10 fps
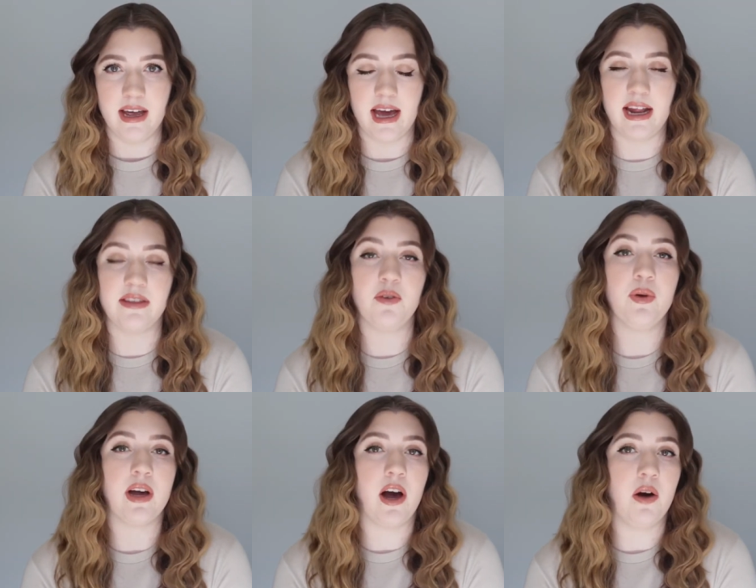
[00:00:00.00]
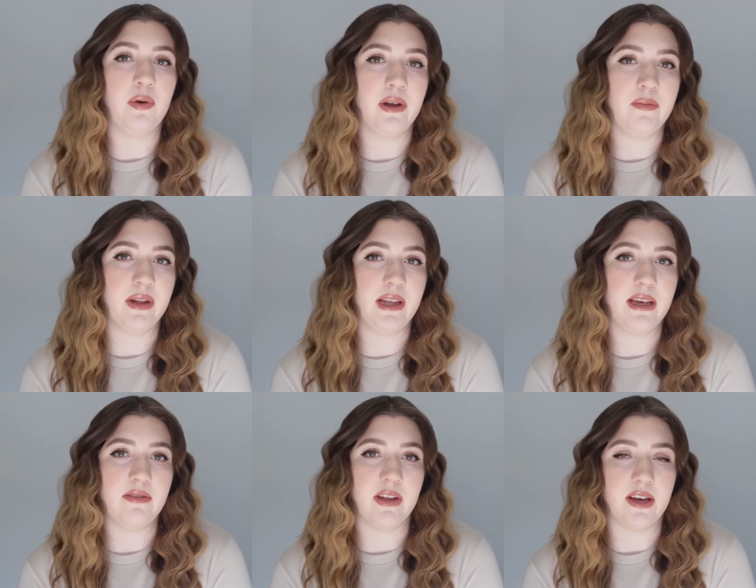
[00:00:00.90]
And I think we all want to
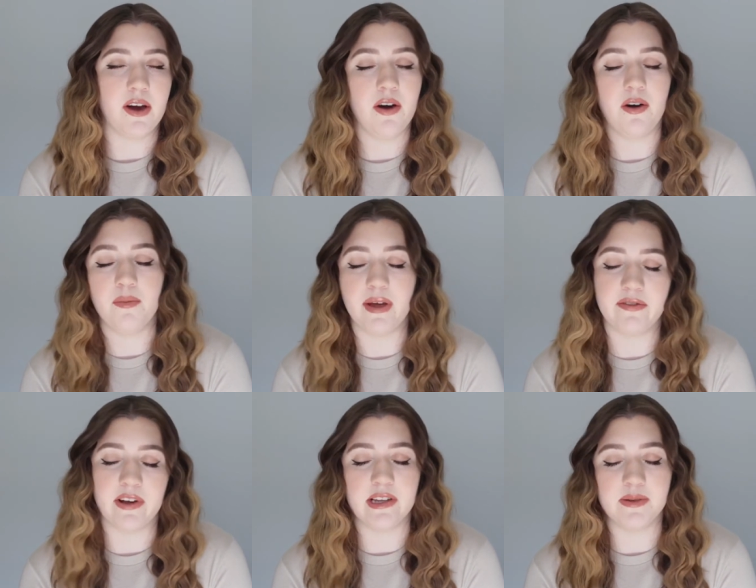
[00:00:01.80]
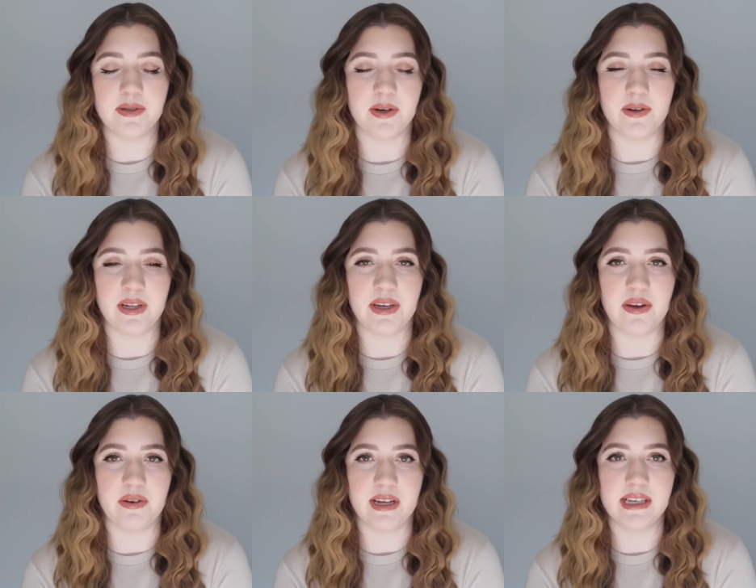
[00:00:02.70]
believe like, oh, my friends would totally
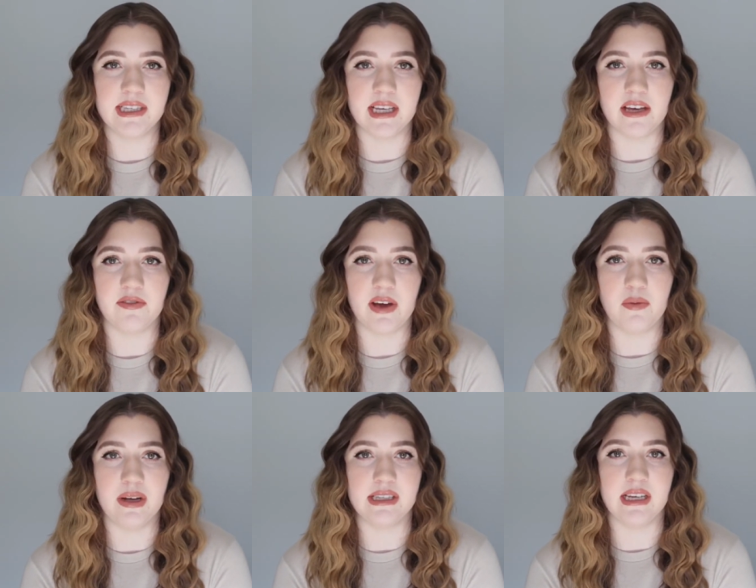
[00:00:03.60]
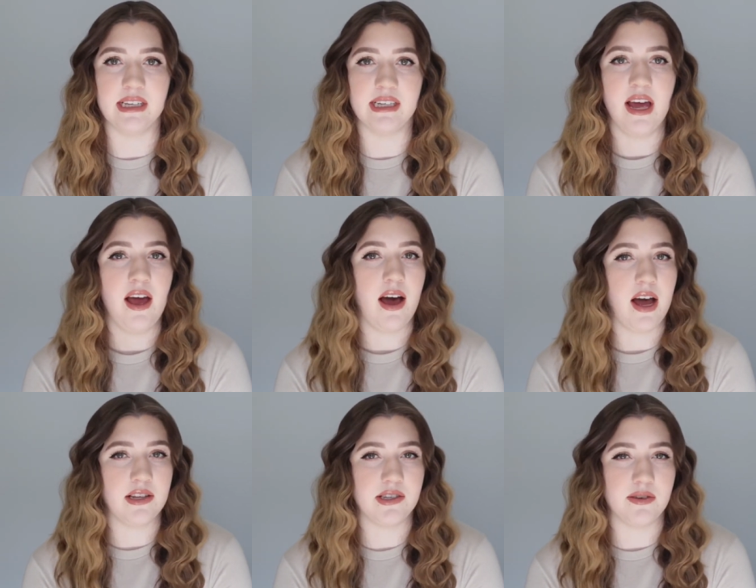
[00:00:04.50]
notice, like if I wasn't
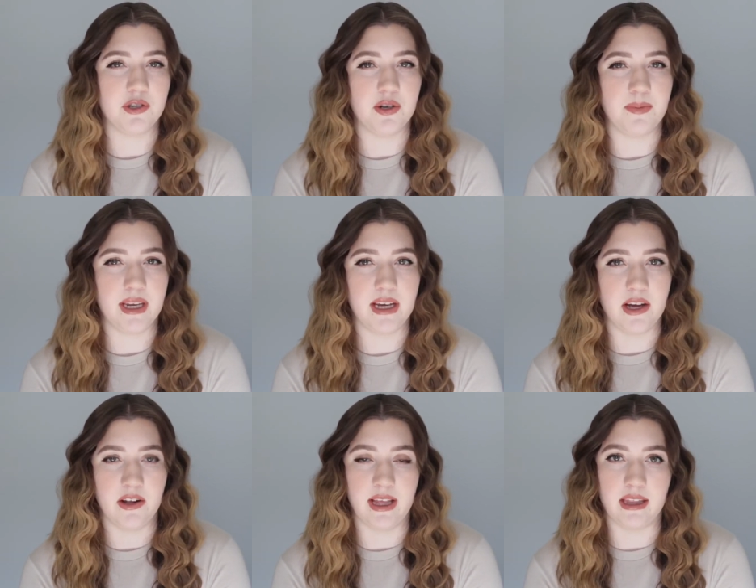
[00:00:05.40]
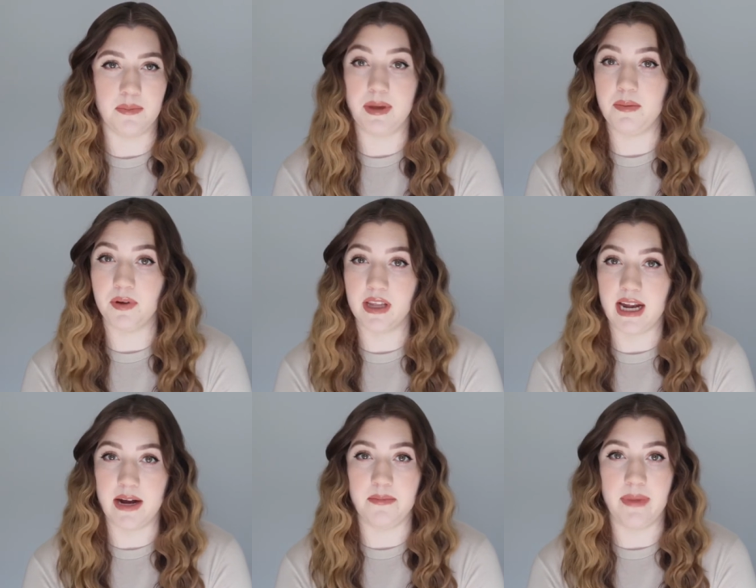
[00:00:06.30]
on social media, or like the people
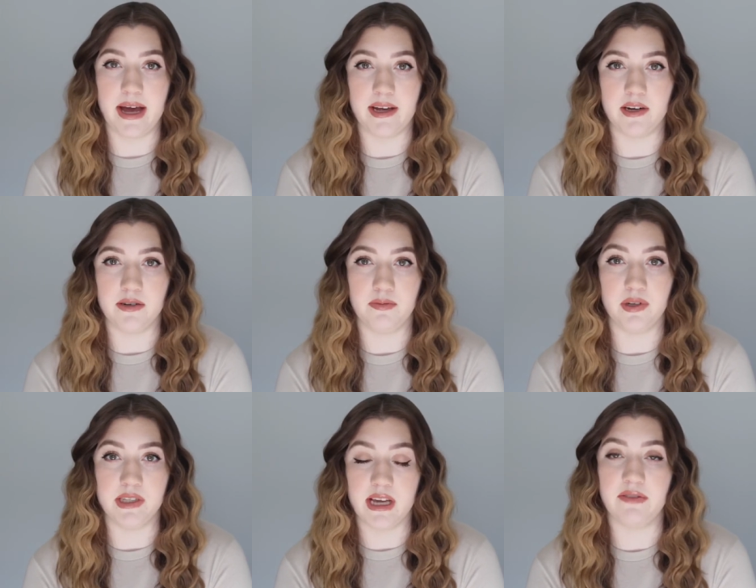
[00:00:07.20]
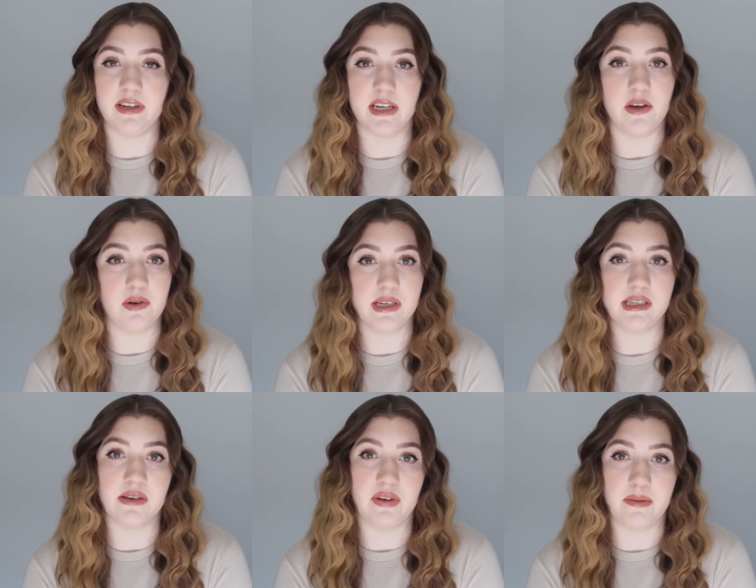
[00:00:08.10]
that I admired will definitely
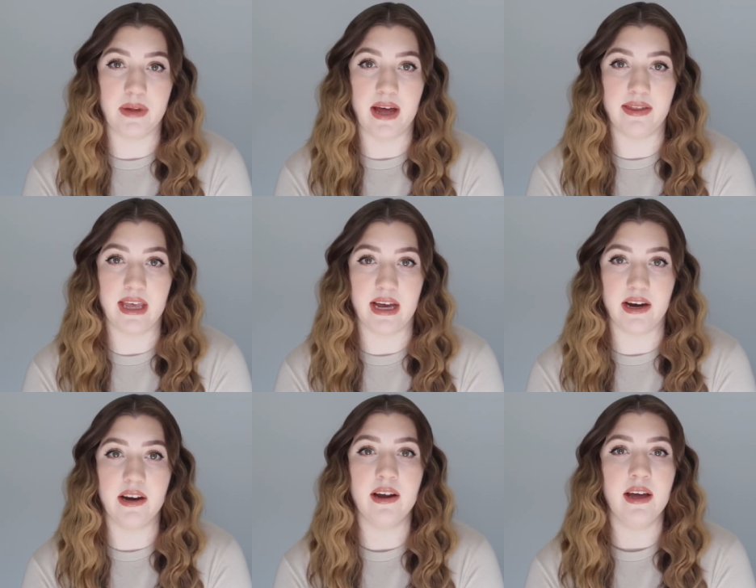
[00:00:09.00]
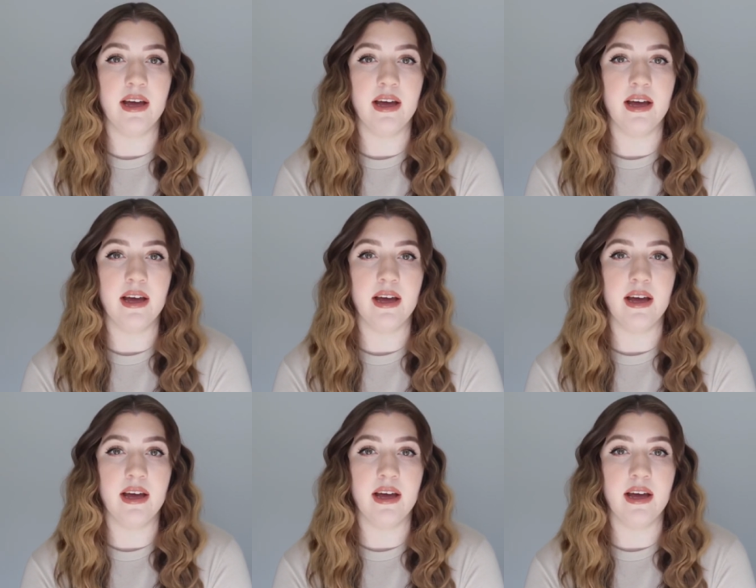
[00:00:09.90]
notice if I'm not there.